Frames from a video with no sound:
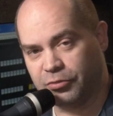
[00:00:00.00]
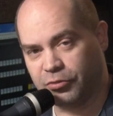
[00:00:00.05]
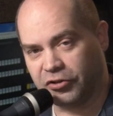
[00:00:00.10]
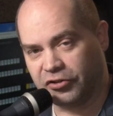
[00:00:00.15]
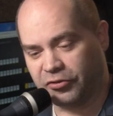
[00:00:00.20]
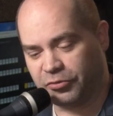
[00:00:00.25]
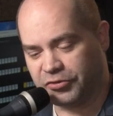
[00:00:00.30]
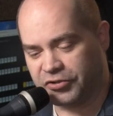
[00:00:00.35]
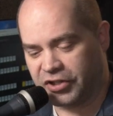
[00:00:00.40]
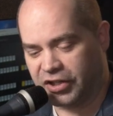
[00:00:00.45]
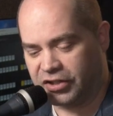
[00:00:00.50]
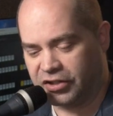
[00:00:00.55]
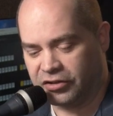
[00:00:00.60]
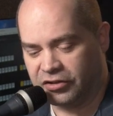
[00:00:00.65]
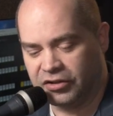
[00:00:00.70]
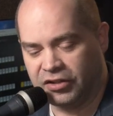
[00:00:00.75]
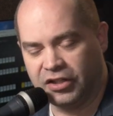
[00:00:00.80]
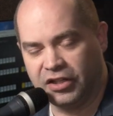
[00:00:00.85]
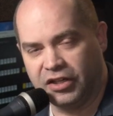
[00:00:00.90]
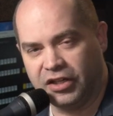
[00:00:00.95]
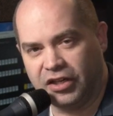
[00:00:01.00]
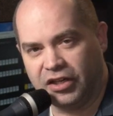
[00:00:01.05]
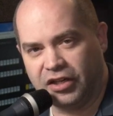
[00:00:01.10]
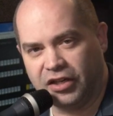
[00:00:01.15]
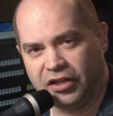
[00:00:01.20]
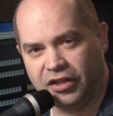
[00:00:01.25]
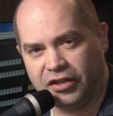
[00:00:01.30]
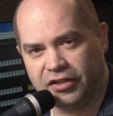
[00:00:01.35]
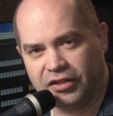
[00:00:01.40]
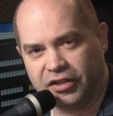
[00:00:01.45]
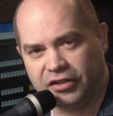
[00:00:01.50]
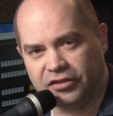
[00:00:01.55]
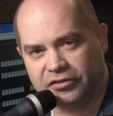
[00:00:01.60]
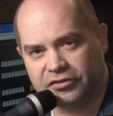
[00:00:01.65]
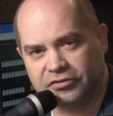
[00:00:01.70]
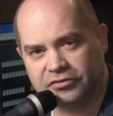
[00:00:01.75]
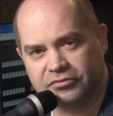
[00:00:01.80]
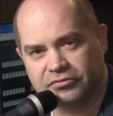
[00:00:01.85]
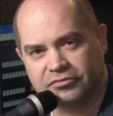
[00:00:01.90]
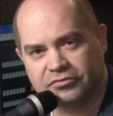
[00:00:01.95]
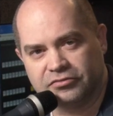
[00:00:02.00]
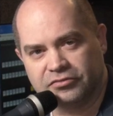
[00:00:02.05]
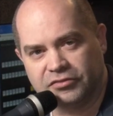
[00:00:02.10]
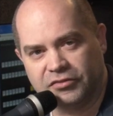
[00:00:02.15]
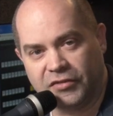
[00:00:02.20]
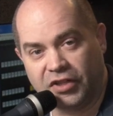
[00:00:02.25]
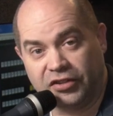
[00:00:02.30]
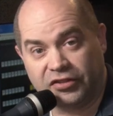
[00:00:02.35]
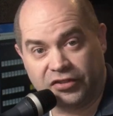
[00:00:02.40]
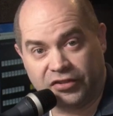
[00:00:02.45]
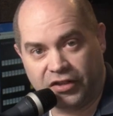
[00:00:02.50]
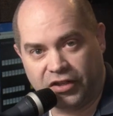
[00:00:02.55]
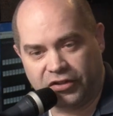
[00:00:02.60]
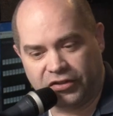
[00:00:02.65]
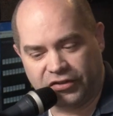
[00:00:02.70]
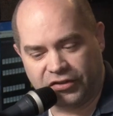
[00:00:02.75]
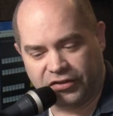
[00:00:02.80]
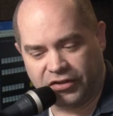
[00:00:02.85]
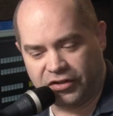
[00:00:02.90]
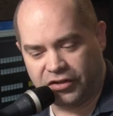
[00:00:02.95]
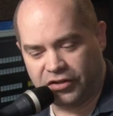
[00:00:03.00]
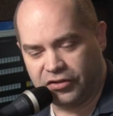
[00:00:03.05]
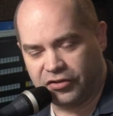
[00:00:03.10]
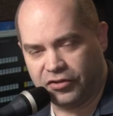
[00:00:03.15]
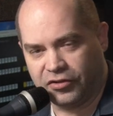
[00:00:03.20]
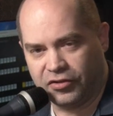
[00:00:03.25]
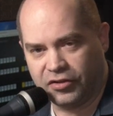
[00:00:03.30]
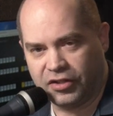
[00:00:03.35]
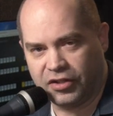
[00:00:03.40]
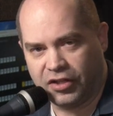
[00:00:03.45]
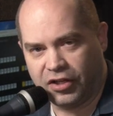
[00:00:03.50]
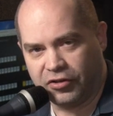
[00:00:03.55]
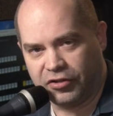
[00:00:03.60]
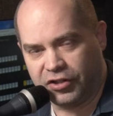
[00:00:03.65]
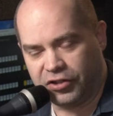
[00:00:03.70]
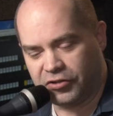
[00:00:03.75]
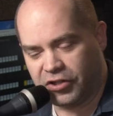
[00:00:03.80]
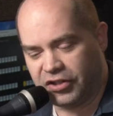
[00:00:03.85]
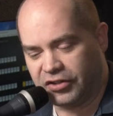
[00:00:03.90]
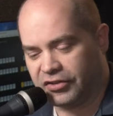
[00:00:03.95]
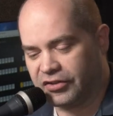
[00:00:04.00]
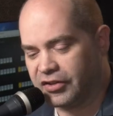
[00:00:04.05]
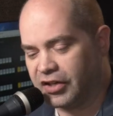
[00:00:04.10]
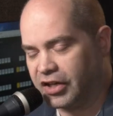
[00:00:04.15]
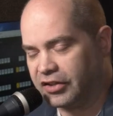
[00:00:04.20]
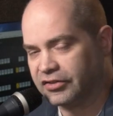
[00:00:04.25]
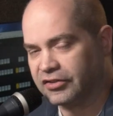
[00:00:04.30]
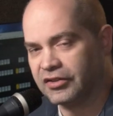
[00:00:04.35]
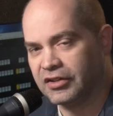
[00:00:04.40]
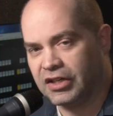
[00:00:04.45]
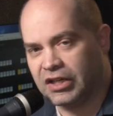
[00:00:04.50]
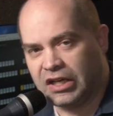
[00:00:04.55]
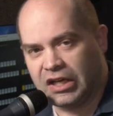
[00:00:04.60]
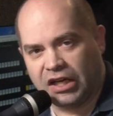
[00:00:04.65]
imports from China, uh, and then then sells to here in the United States.